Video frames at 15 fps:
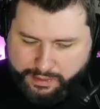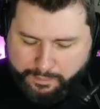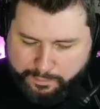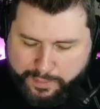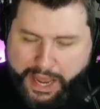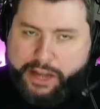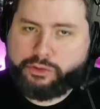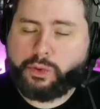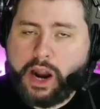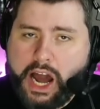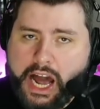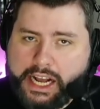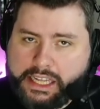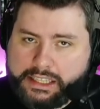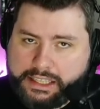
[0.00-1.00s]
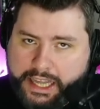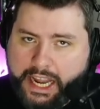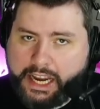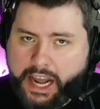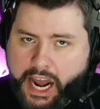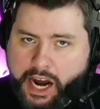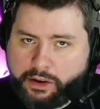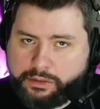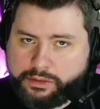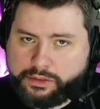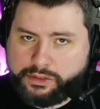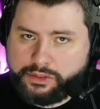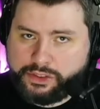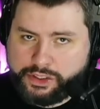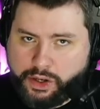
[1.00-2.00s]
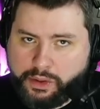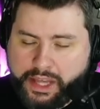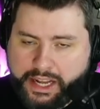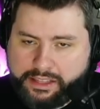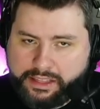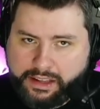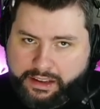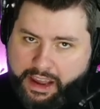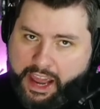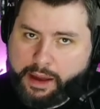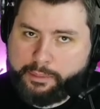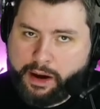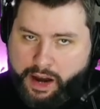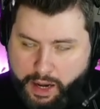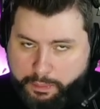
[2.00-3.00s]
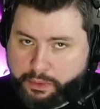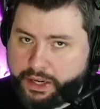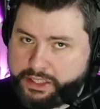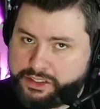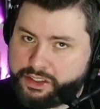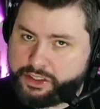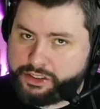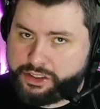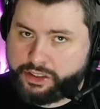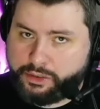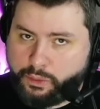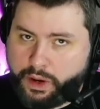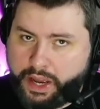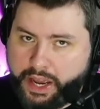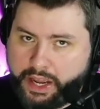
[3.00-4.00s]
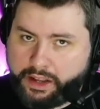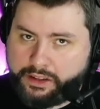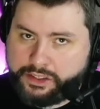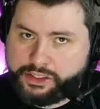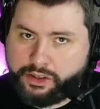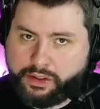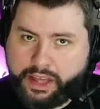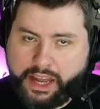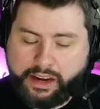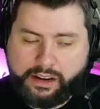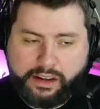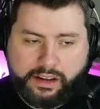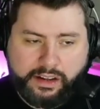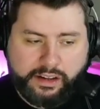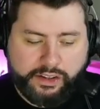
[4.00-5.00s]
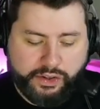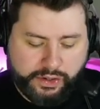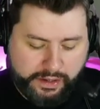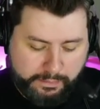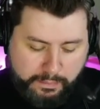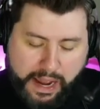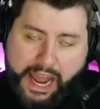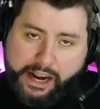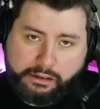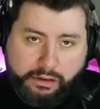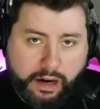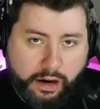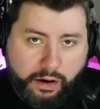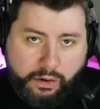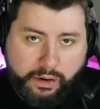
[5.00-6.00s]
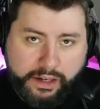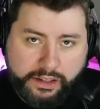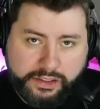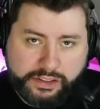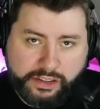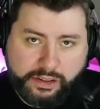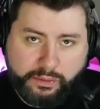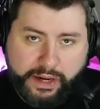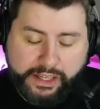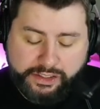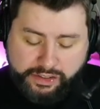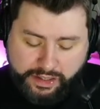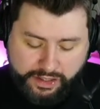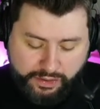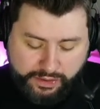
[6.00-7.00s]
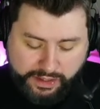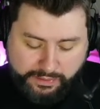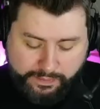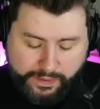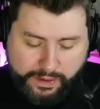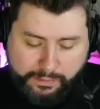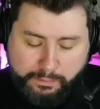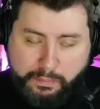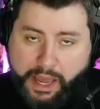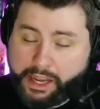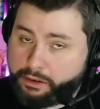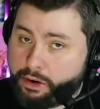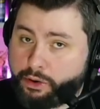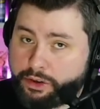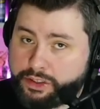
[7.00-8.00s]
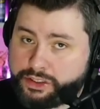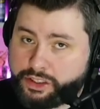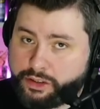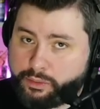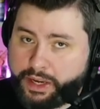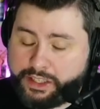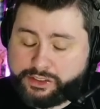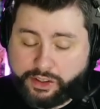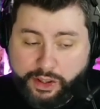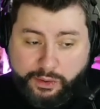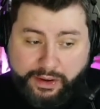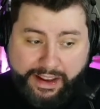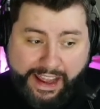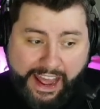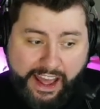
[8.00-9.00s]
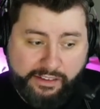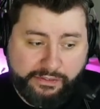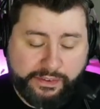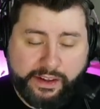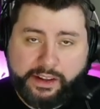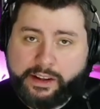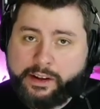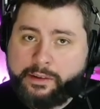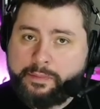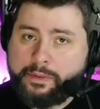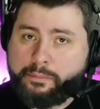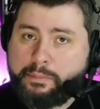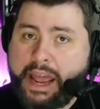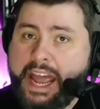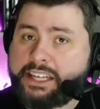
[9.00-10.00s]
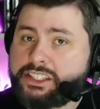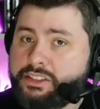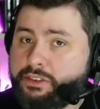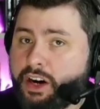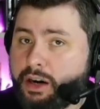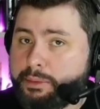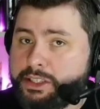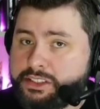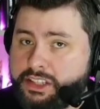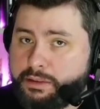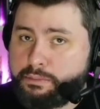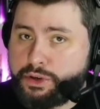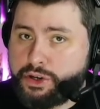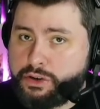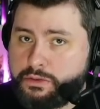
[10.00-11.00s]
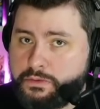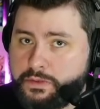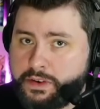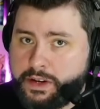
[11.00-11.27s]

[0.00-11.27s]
bedrock laid out so that the game operates in a certain way, so that you can macro in a certain way, so that you can micro in a certain way, so that you can have massive armies that move